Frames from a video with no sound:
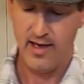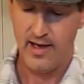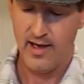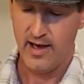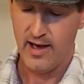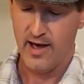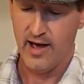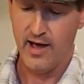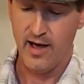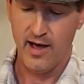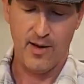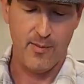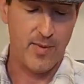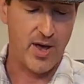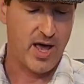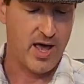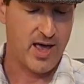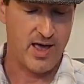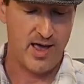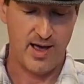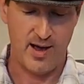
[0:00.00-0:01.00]
I'm
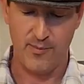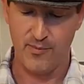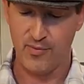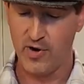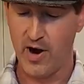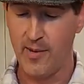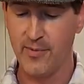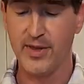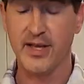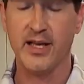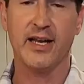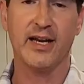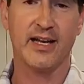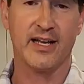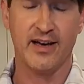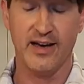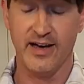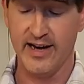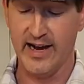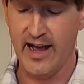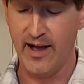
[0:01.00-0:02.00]
probably gonna
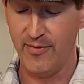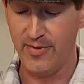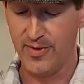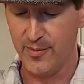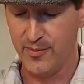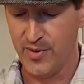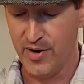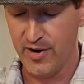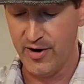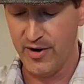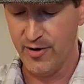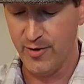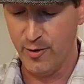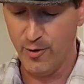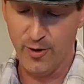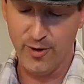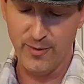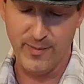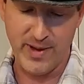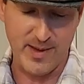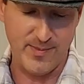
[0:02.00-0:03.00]
cut out the part, or
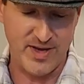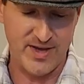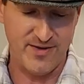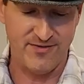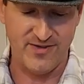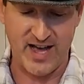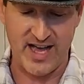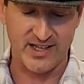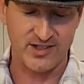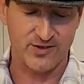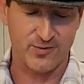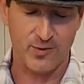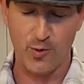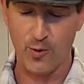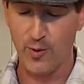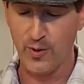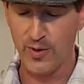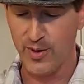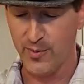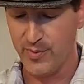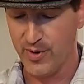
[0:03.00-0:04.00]
maybe fast
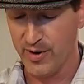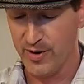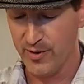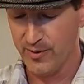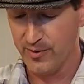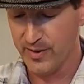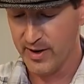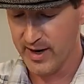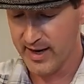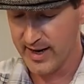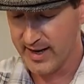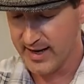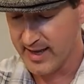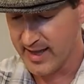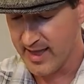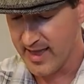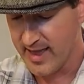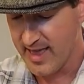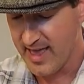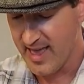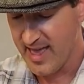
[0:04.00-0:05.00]
forward the part where I
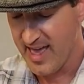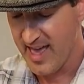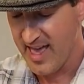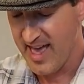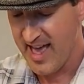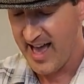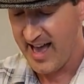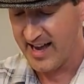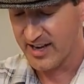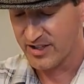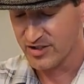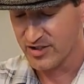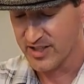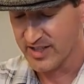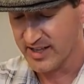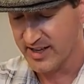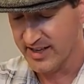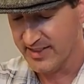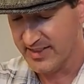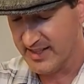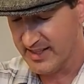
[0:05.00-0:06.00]
actually
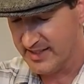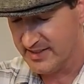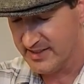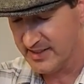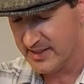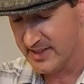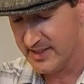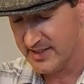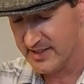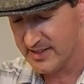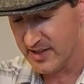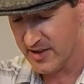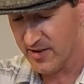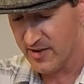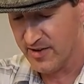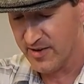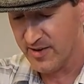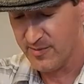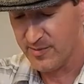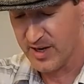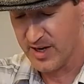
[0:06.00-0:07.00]
cut these. So
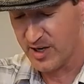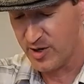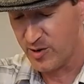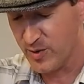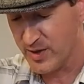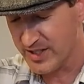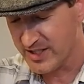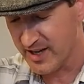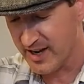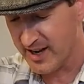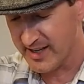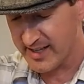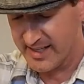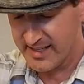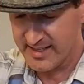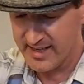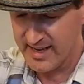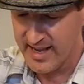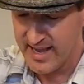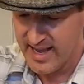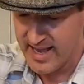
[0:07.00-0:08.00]
I'm gonna quit talking
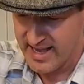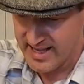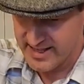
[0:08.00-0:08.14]
and